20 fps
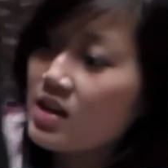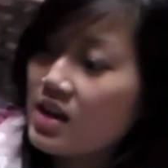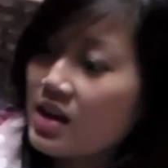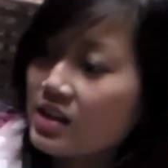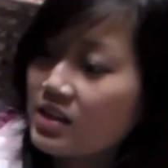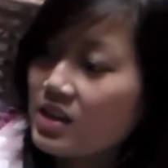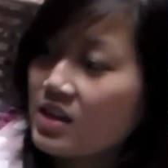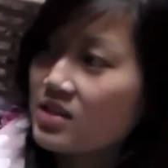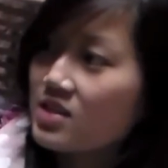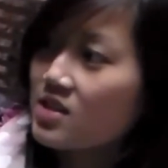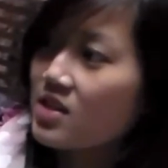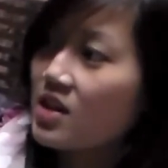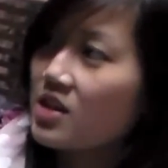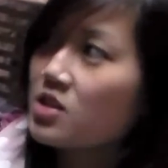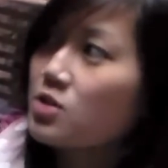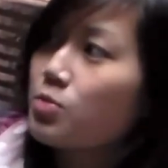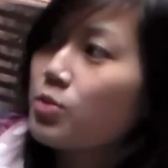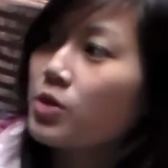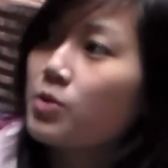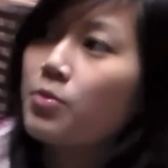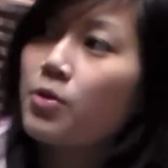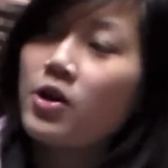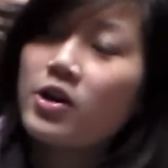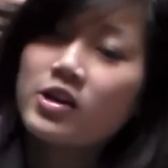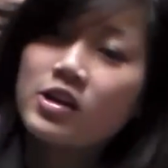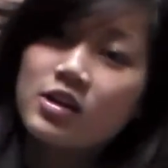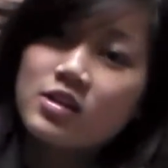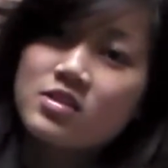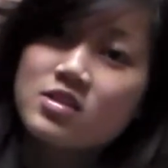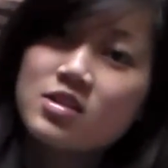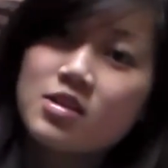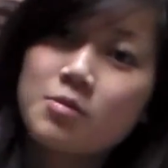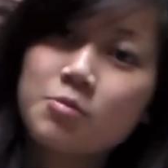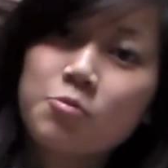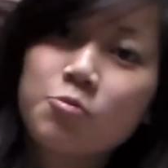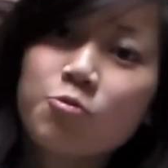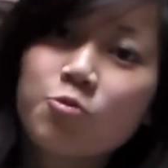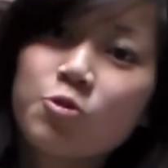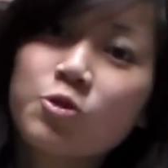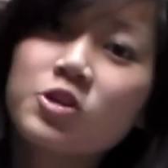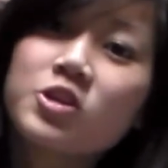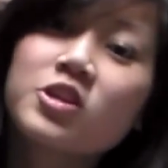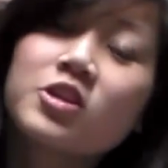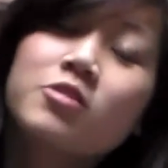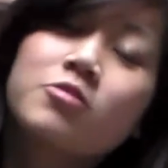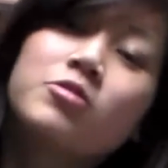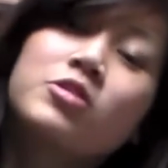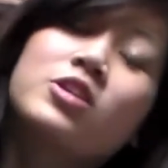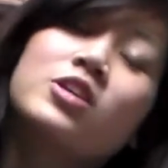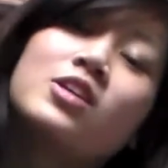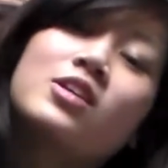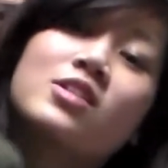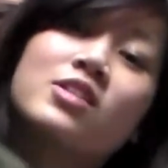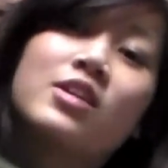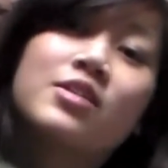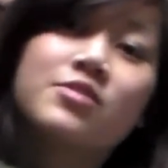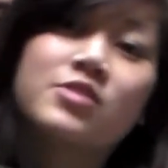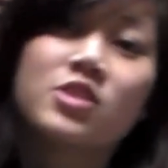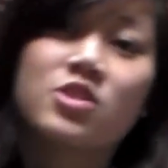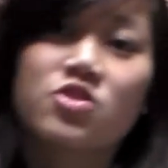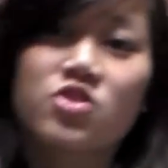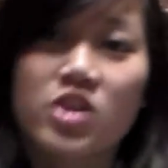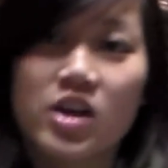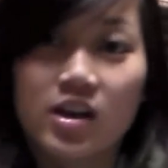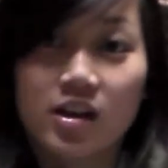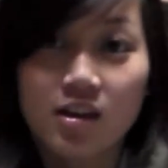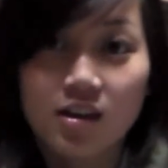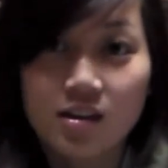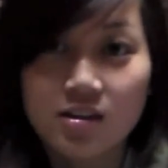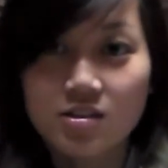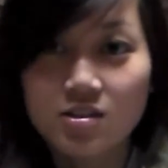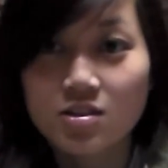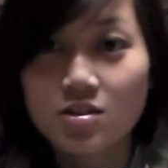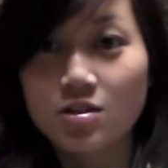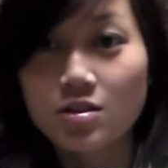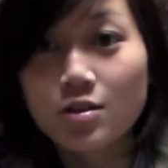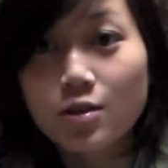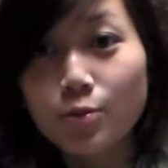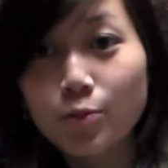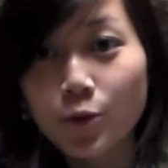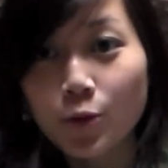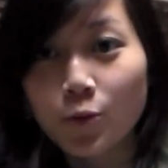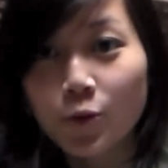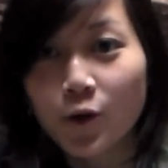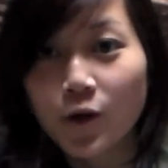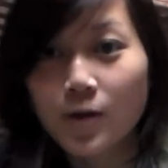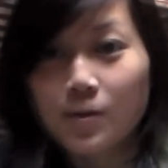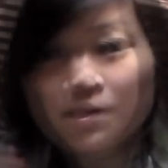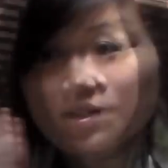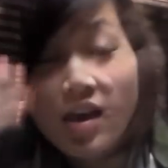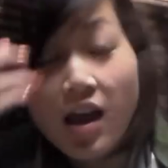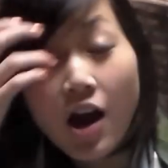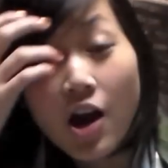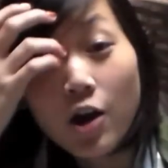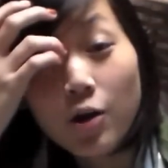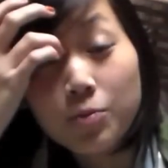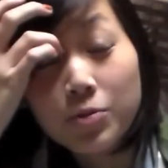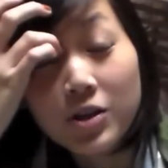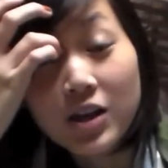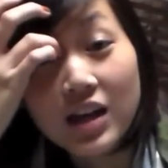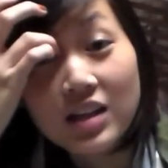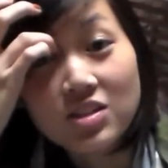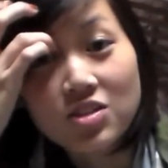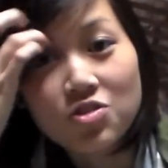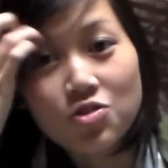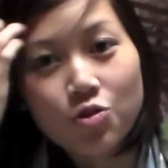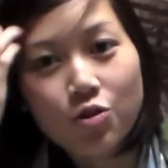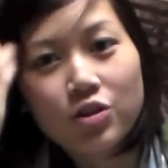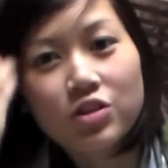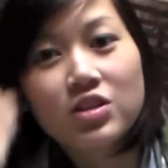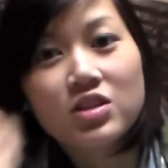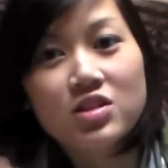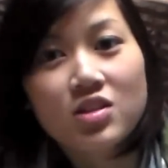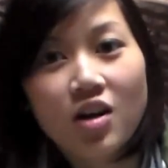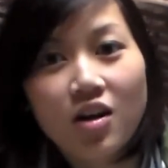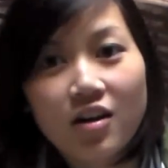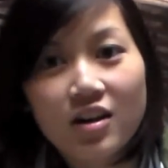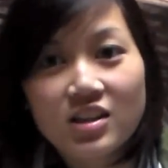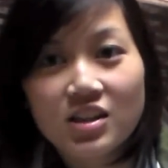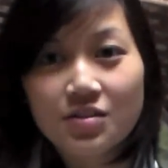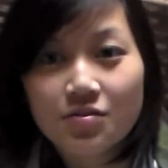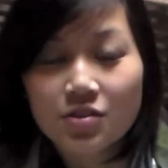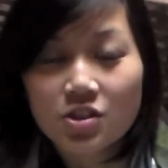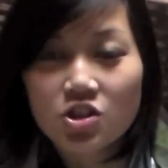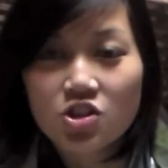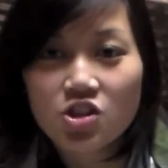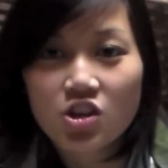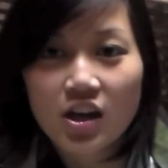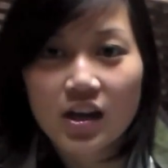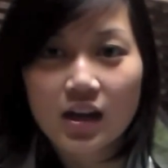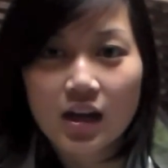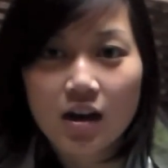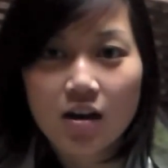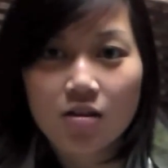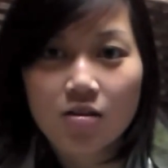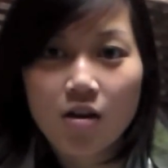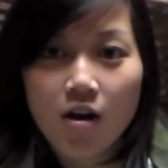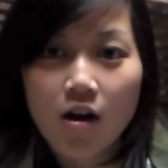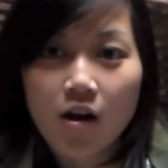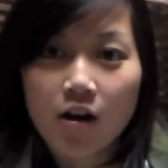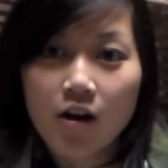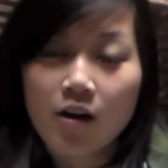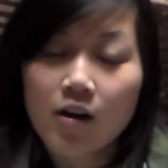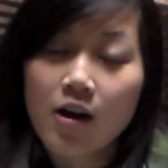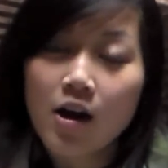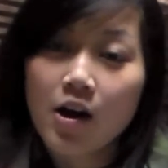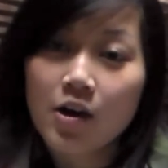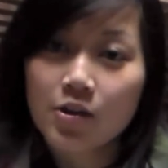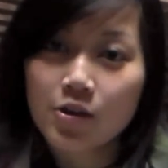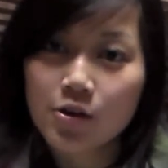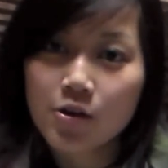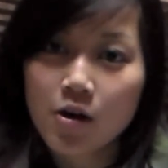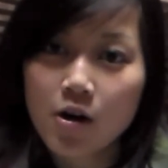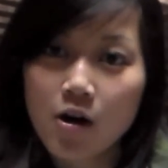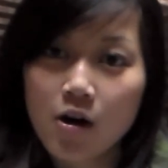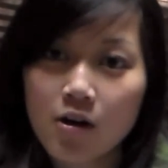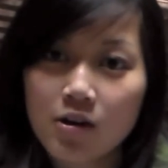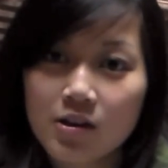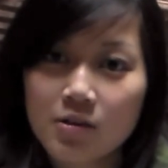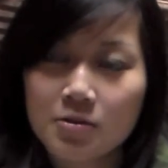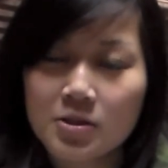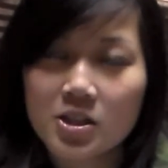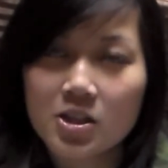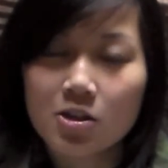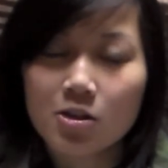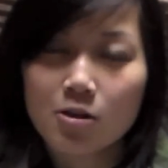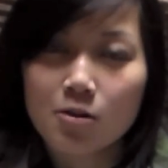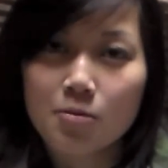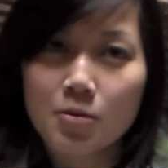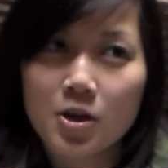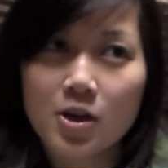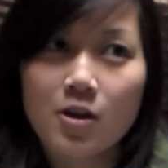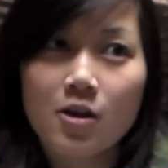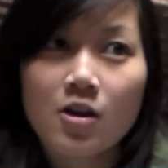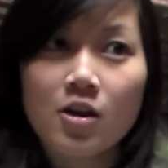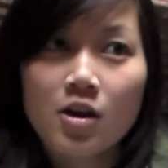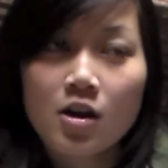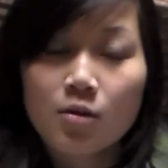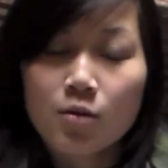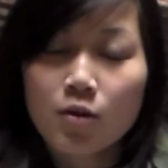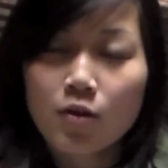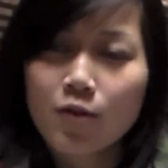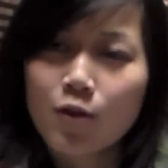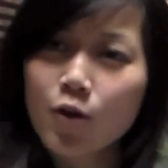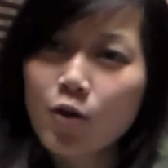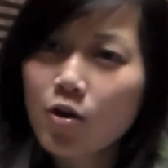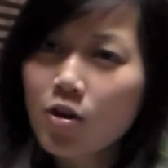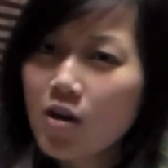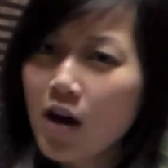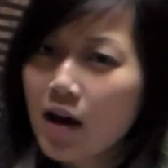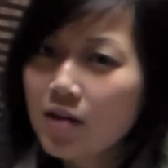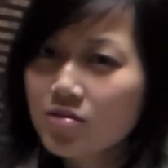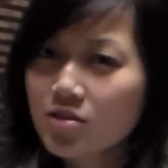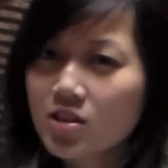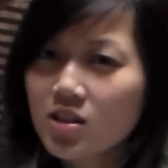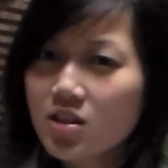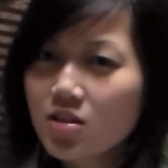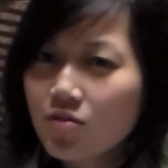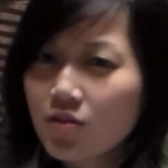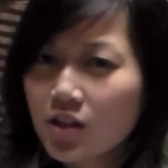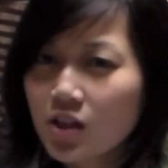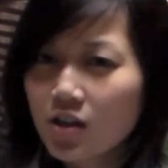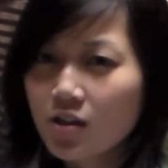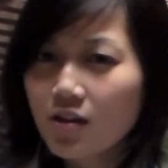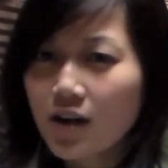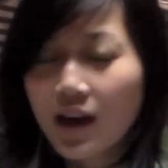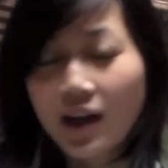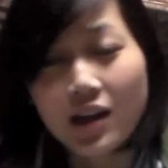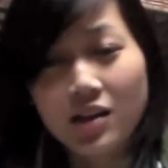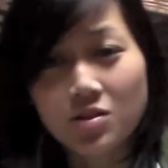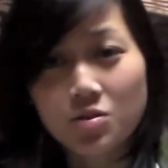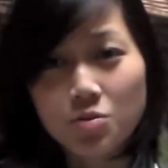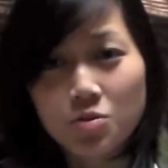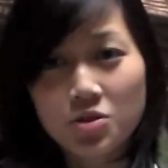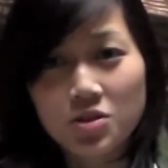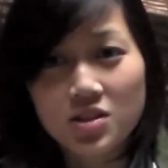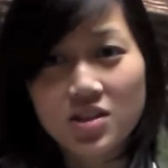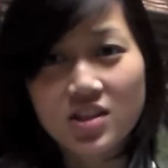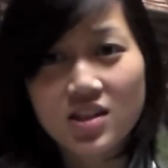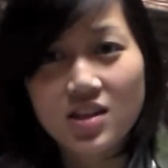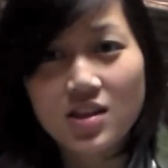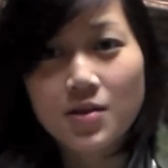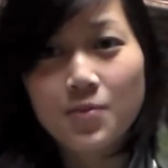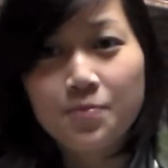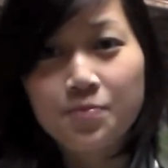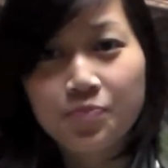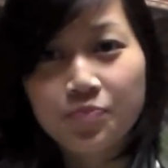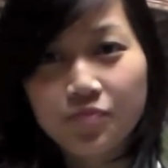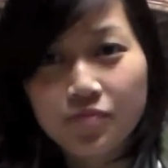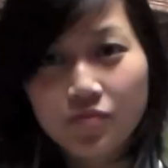And it has nice big pockets, and I'm really, really in love with this jacket, and it's super warm. I hope you guys enjoyed this haul, and definitely check out our other haul that will either be before or after this video. I guess we'll see.